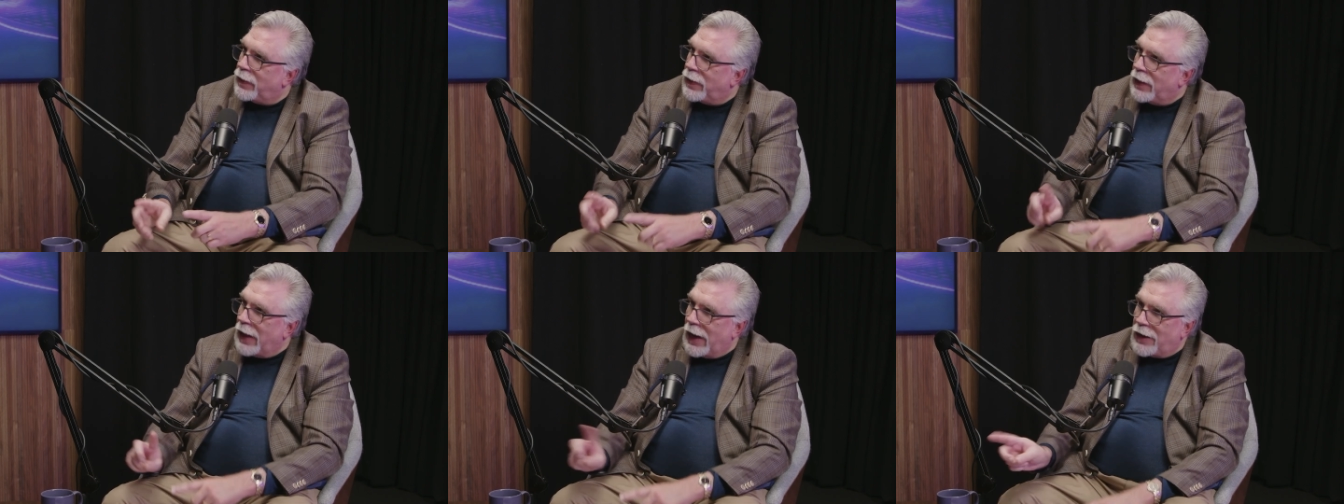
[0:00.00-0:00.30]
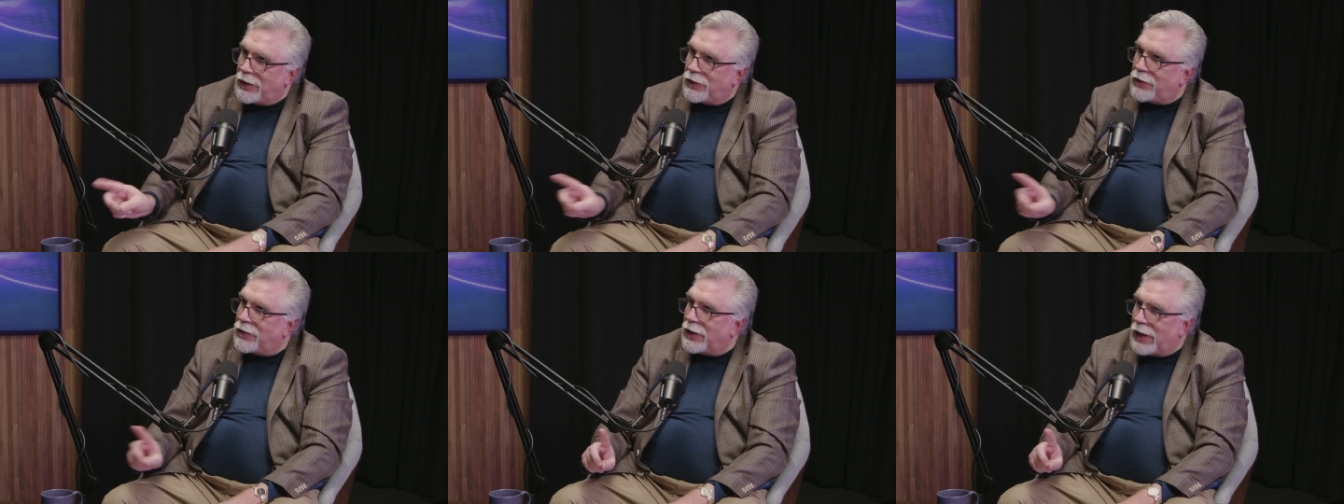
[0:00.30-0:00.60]

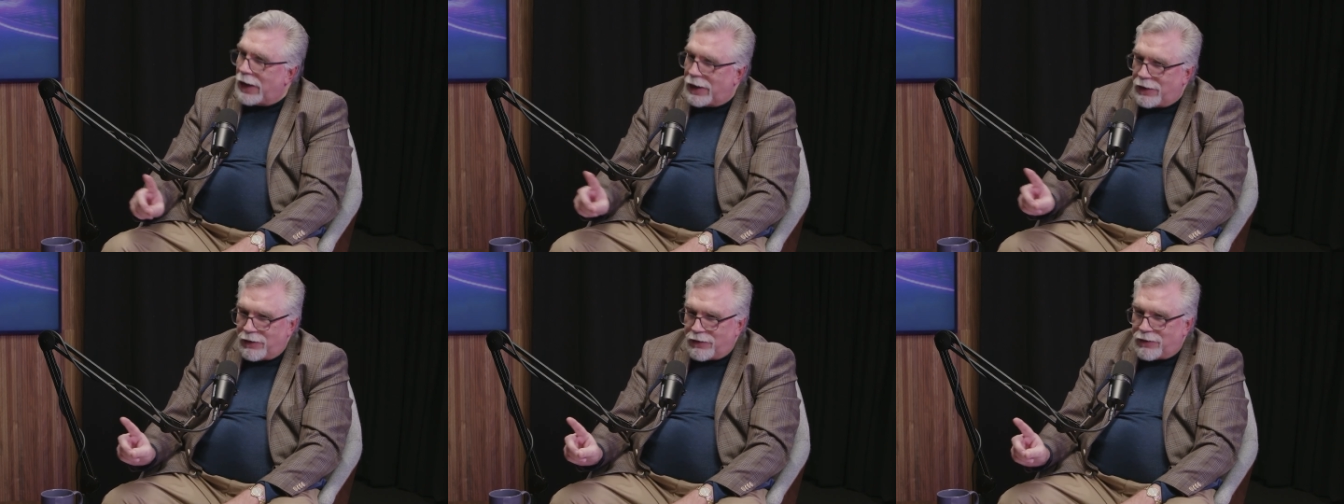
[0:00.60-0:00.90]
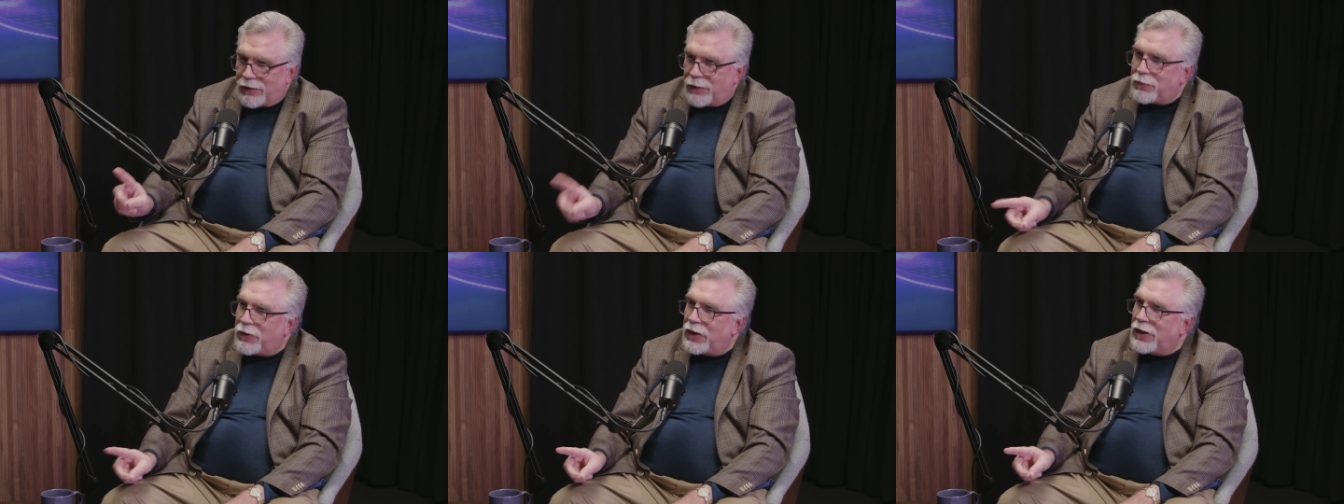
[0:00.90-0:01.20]
That is
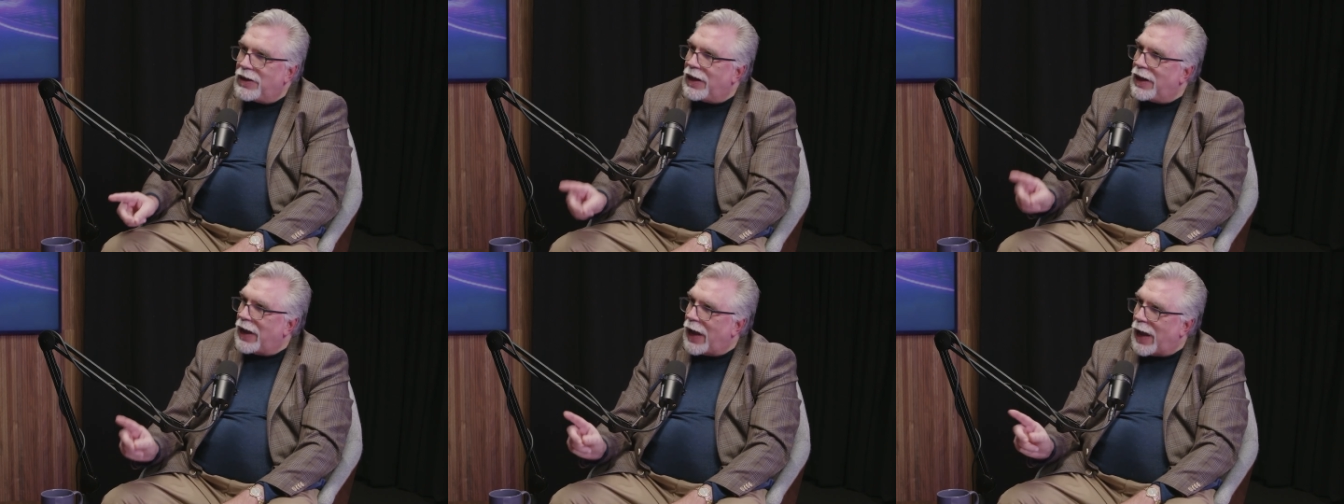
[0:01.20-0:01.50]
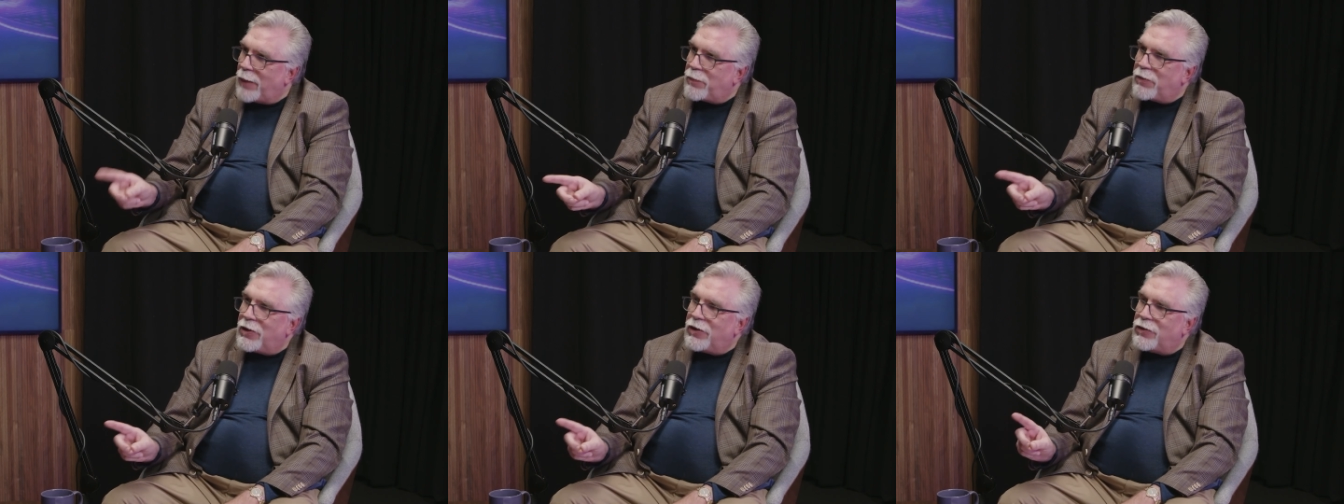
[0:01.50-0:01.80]
something that
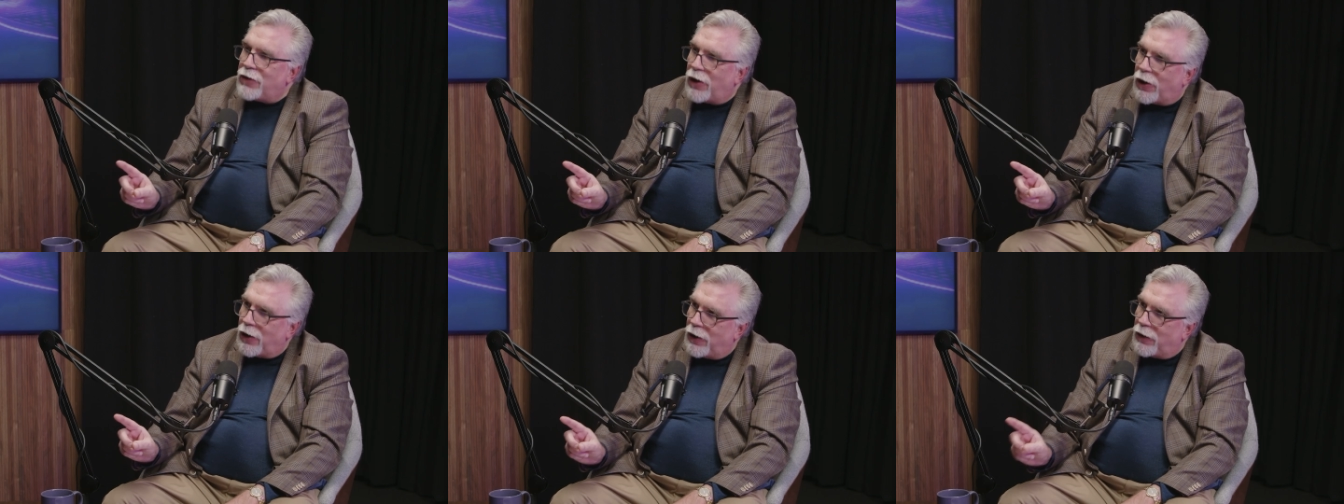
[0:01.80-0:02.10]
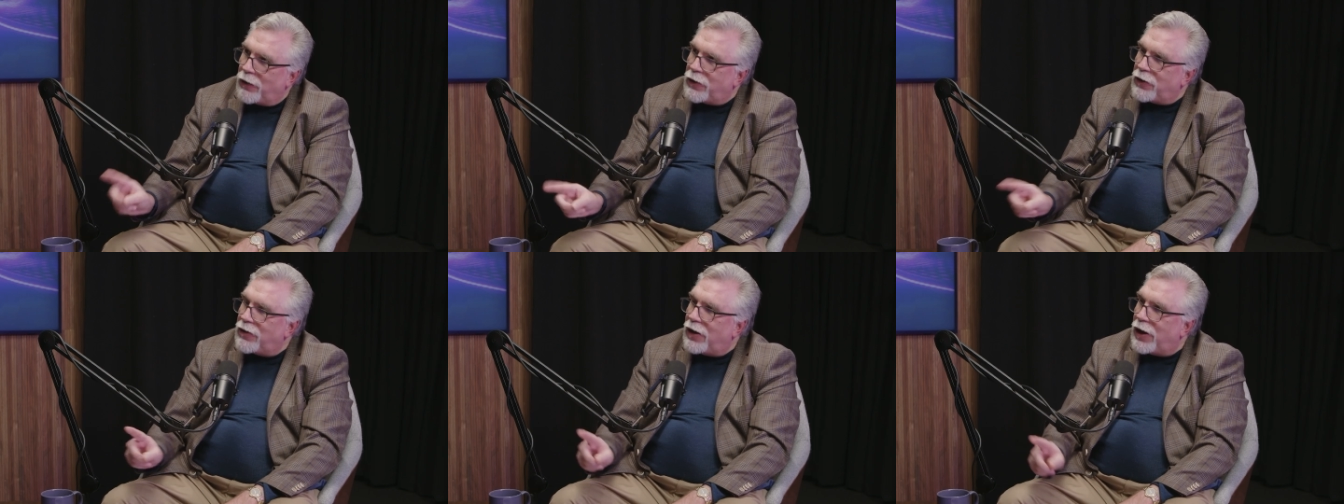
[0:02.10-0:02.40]
happens
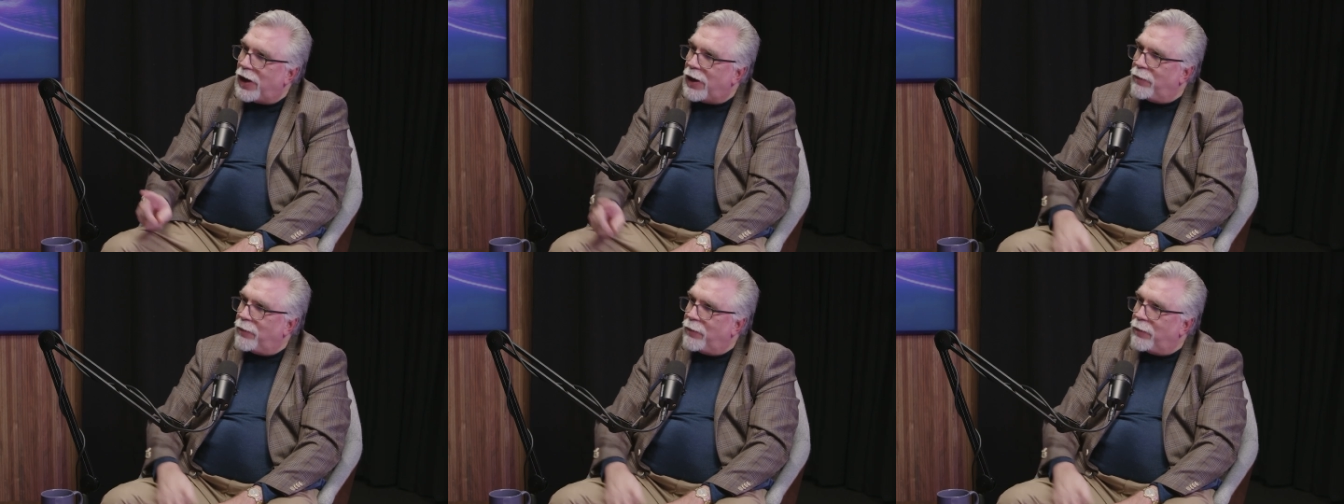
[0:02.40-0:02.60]
all the time.